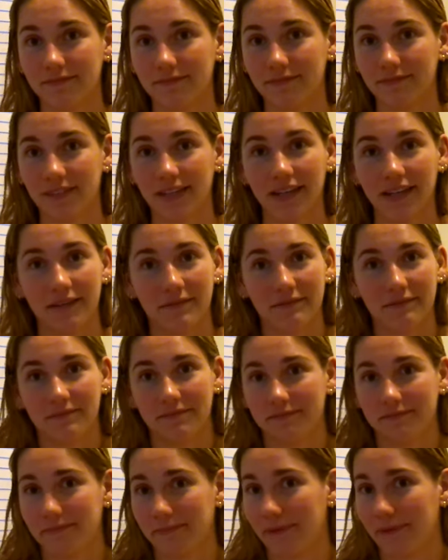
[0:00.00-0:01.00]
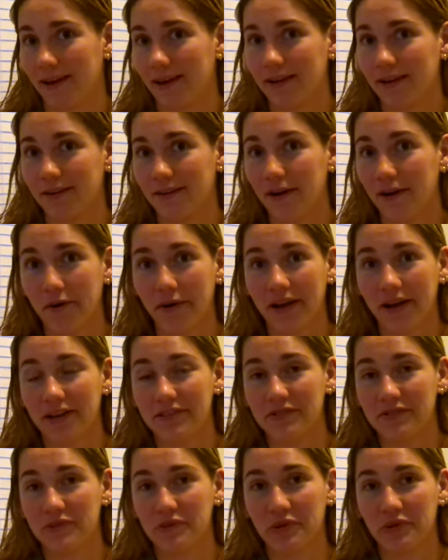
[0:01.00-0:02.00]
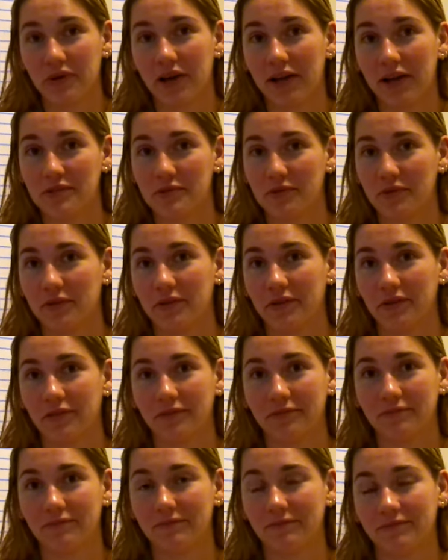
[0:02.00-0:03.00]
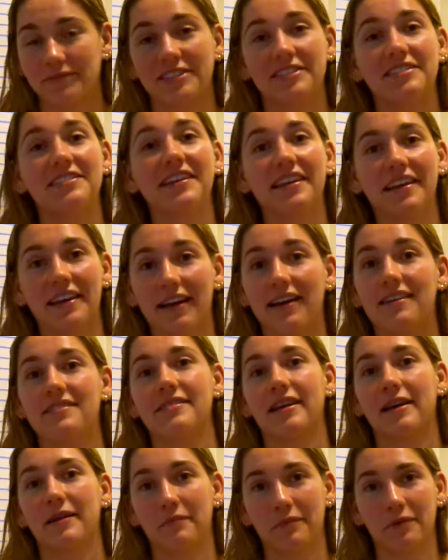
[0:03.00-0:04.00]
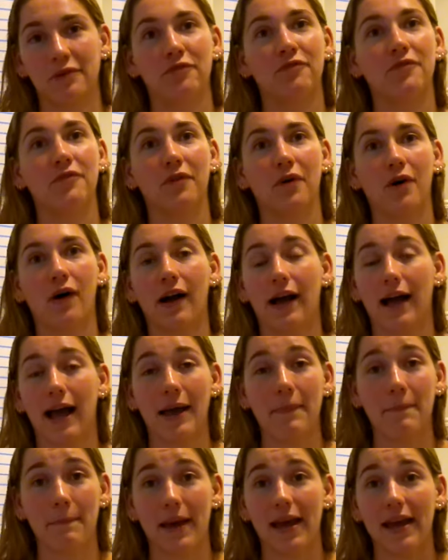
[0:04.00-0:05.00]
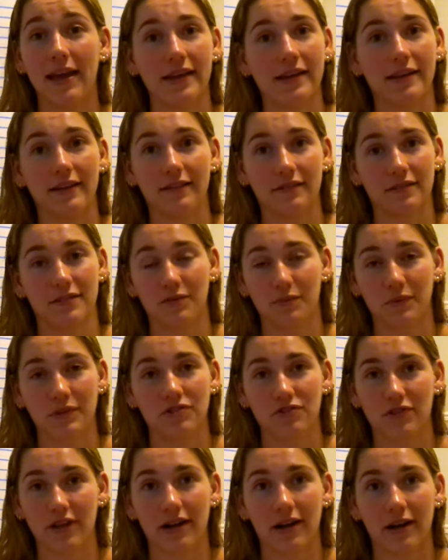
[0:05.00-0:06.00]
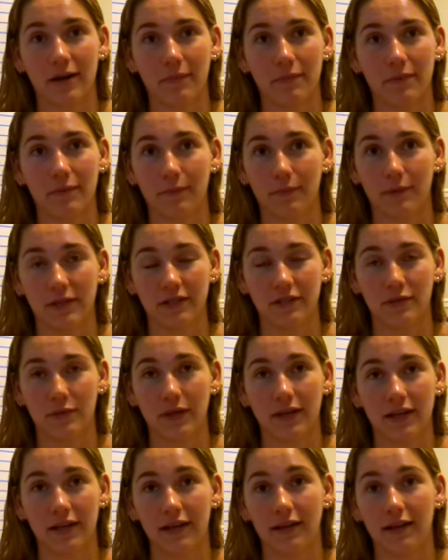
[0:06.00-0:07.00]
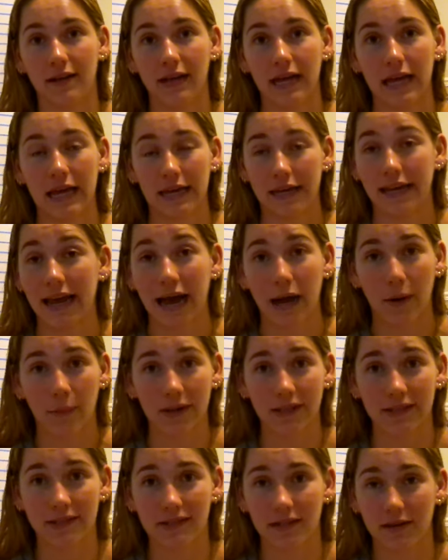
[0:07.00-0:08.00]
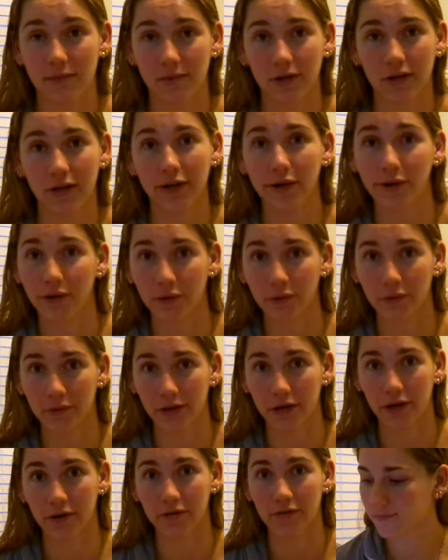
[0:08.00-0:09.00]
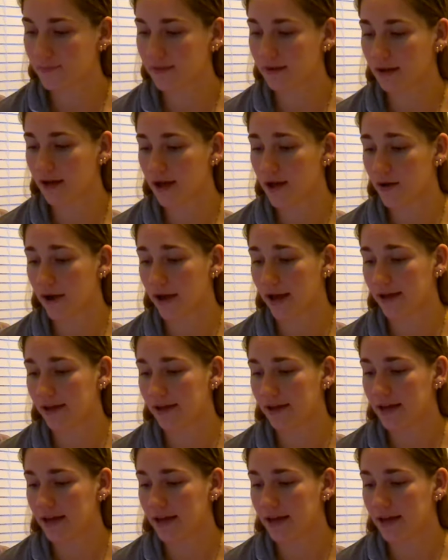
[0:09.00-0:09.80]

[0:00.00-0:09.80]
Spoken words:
Yeah, I don't know. I guess you guys will see as I move along. I may switch that up between now and summer. Who knows? Okay.